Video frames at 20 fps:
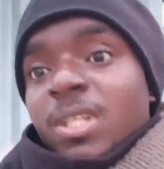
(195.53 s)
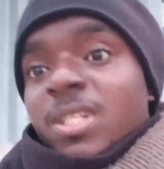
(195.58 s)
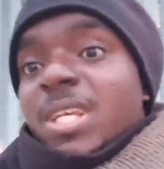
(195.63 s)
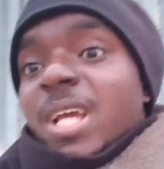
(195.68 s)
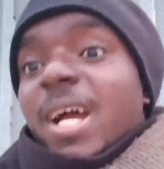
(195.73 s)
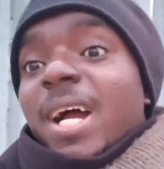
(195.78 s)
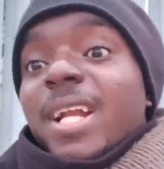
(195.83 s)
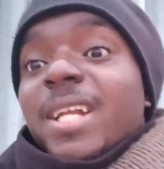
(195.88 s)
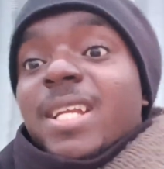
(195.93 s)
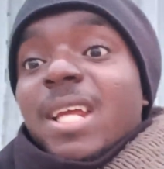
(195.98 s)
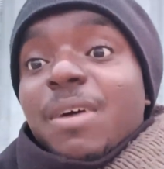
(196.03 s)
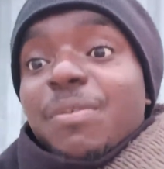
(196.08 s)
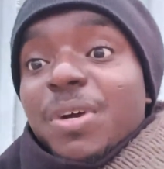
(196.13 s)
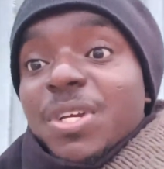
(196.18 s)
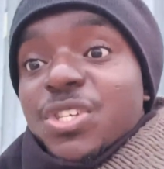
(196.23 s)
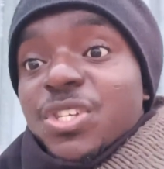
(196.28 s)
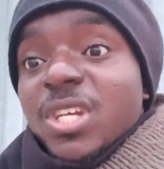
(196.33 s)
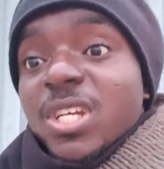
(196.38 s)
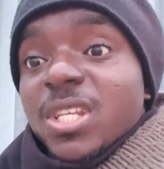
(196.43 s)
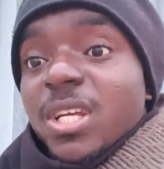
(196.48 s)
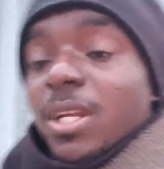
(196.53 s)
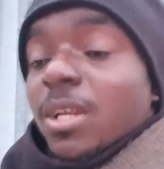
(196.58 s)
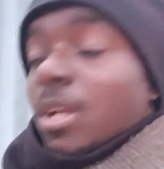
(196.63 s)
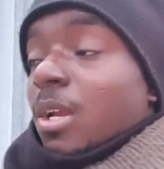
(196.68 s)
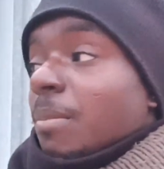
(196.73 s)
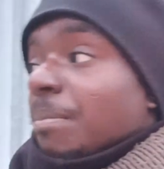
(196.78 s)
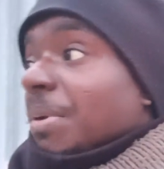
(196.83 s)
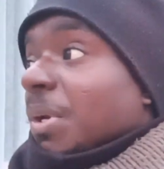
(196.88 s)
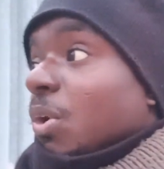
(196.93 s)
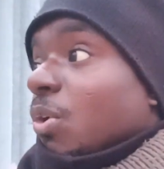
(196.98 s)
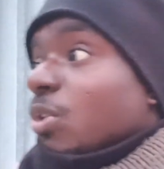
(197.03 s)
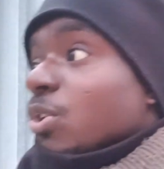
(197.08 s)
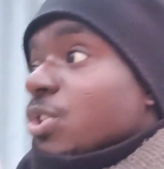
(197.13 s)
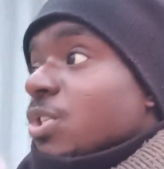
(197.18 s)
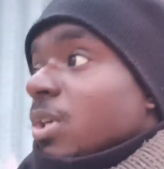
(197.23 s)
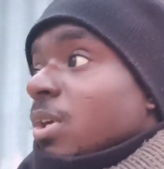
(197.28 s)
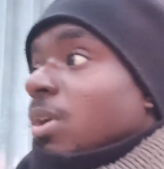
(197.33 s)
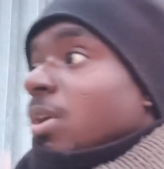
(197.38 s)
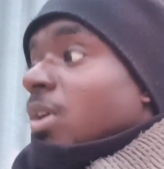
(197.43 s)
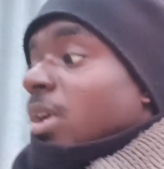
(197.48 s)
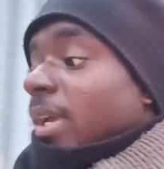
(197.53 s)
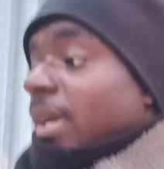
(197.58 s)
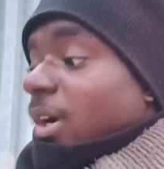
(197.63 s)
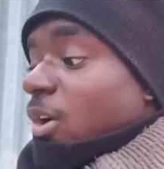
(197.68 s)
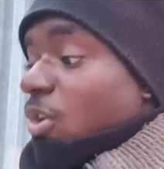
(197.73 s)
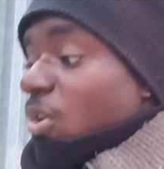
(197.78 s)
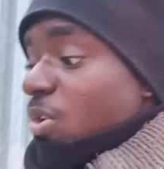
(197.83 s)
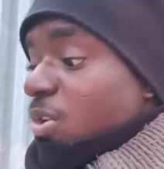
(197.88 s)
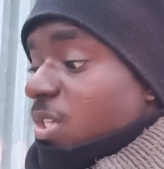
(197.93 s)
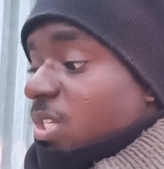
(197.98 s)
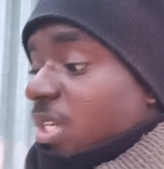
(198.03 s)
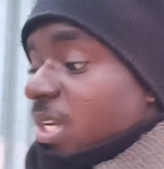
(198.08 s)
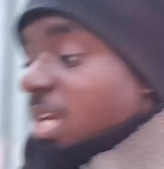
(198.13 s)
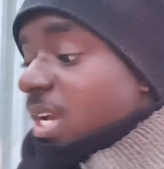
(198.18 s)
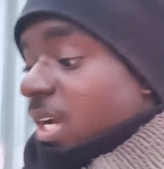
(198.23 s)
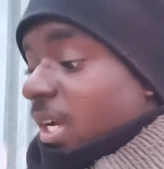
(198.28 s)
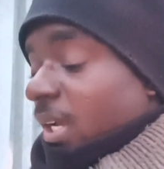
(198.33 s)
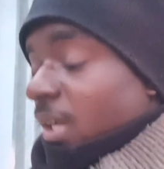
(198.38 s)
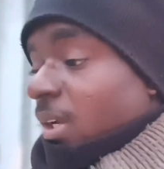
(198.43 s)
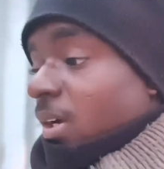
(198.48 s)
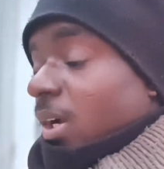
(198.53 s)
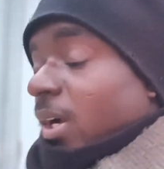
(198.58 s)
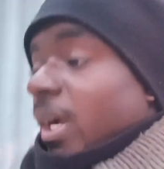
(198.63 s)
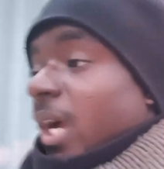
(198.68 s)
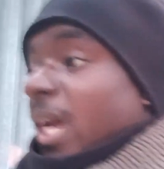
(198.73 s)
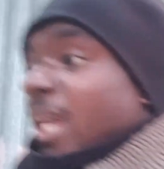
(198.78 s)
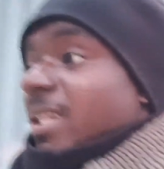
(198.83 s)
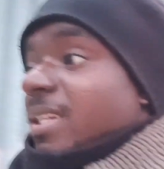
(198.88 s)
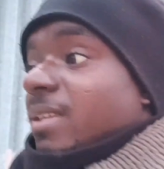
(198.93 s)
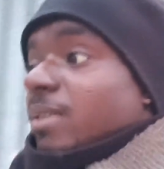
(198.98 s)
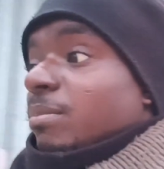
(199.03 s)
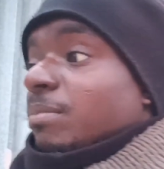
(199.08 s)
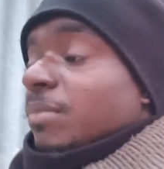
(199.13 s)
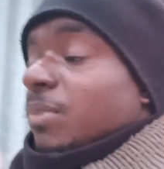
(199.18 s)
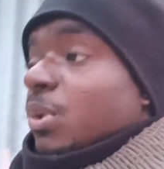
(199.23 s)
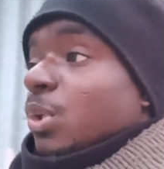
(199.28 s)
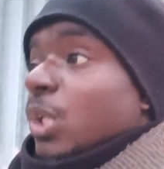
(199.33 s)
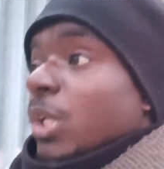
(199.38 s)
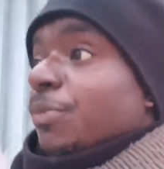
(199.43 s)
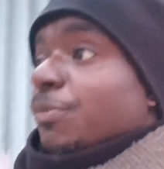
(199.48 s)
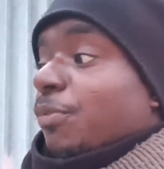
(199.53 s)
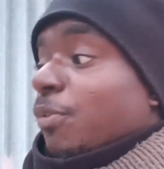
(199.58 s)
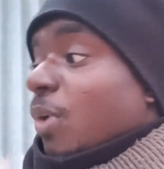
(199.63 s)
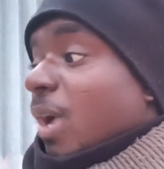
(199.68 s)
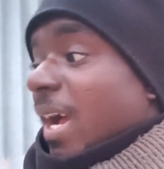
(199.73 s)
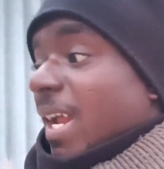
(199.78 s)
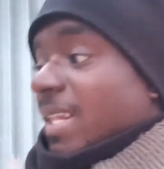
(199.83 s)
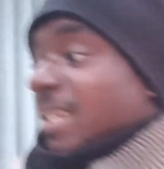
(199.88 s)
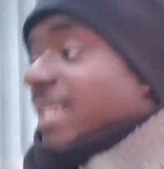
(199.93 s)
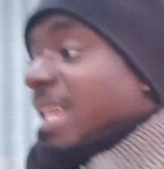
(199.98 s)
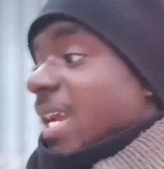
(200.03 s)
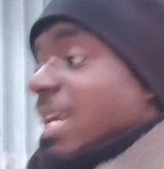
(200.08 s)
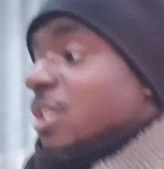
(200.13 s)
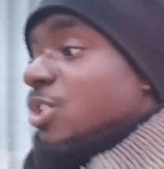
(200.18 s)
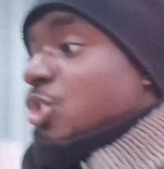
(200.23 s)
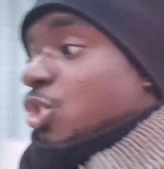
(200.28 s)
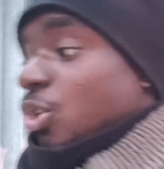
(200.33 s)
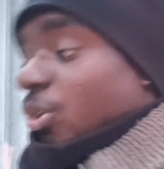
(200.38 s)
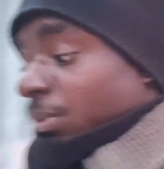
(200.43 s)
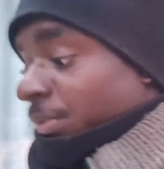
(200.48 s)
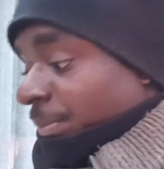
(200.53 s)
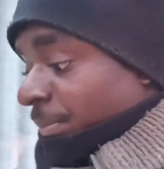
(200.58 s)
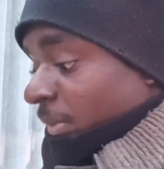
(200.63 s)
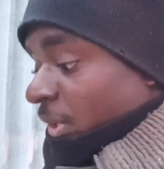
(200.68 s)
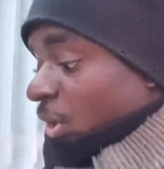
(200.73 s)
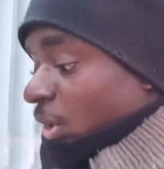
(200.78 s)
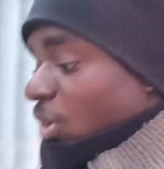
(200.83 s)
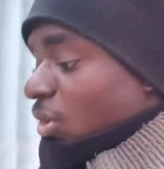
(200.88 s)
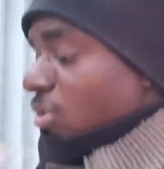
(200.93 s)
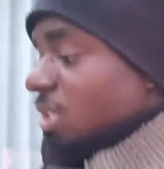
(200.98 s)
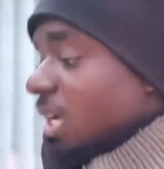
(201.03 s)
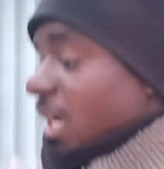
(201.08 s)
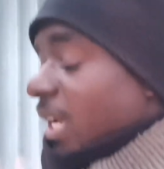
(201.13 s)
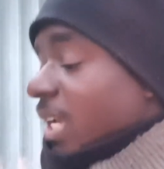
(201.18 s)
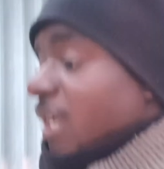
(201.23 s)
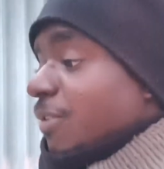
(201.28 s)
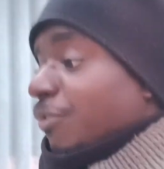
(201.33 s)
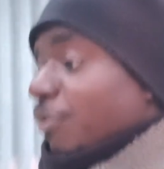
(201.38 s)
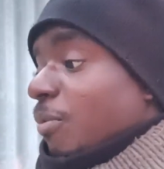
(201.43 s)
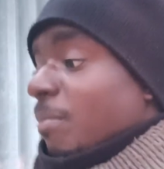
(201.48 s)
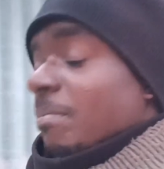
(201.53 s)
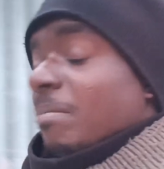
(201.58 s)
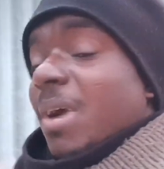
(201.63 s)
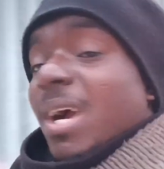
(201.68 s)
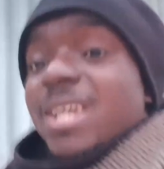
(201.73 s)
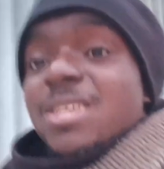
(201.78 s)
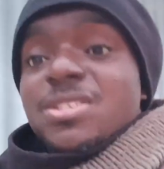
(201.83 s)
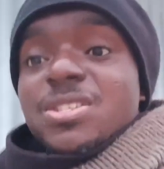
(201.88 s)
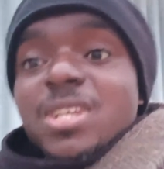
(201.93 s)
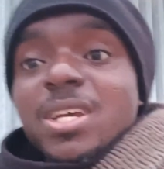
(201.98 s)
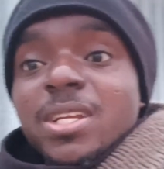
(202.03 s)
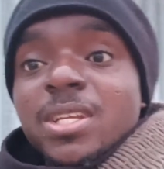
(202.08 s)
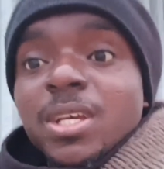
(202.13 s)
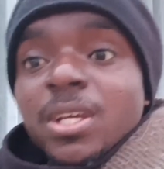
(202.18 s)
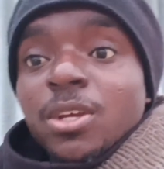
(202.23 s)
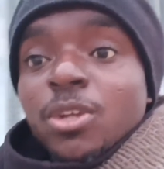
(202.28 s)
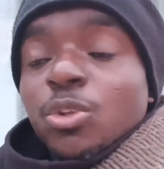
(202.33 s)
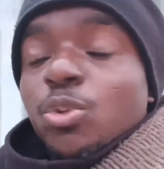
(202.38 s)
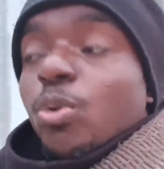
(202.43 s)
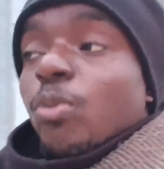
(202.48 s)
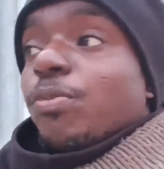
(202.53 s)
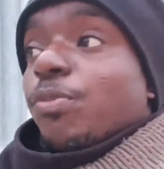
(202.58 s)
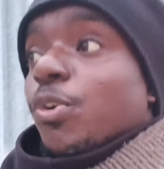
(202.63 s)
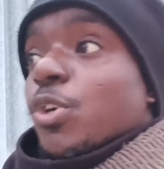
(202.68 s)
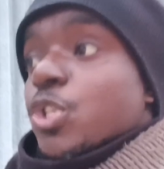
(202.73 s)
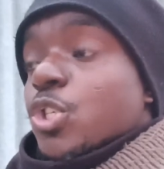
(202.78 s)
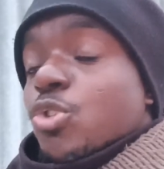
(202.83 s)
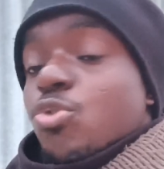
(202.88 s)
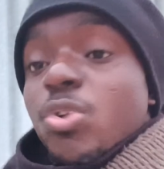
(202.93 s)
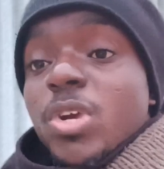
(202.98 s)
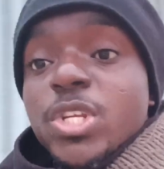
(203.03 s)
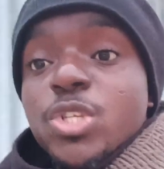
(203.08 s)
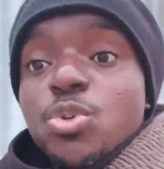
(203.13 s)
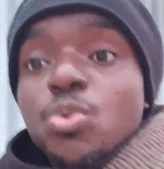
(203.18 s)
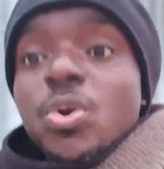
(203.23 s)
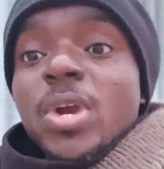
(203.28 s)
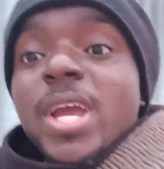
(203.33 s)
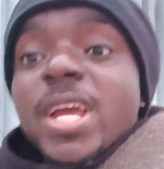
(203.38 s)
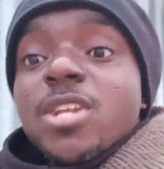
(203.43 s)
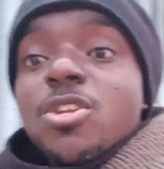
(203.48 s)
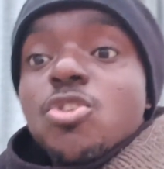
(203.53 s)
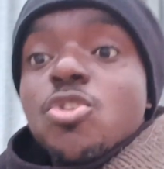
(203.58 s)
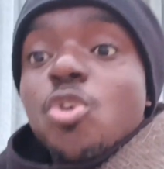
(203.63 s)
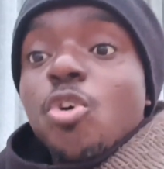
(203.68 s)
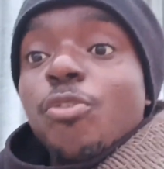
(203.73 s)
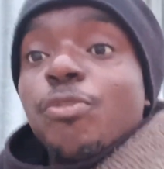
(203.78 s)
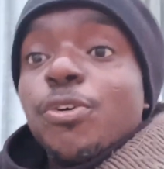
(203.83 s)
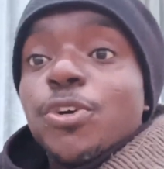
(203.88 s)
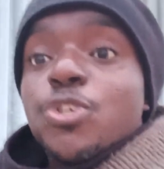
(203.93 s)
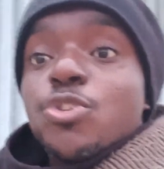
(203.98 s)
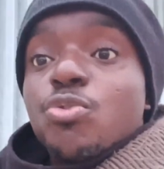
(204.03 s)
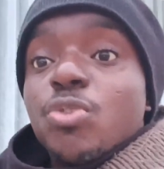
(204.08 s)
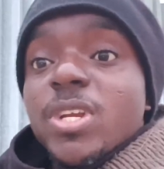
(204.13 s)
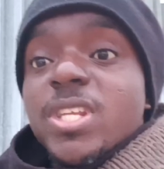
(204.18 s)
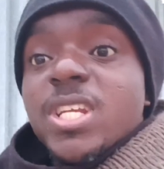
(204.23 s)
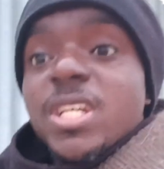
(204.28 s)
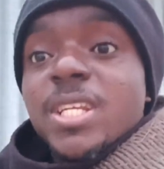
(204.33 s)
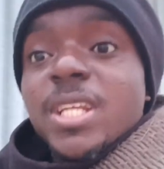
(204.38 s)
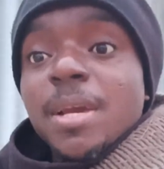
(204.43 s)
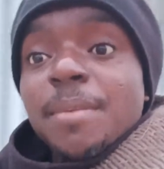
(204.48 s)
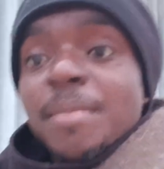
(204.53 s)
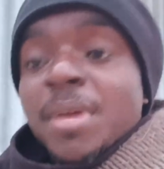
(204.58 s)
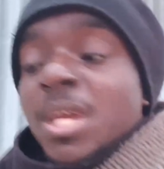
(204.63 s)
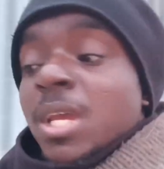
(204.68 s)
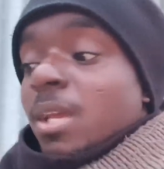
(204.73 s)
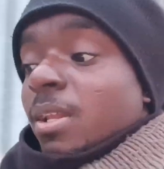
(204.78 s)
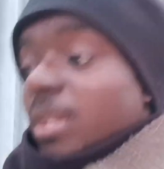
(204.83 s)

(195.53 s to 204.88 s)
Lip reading: They are devastated because all their evil attention, all their evil mindset to frustrate you end up frustrating them.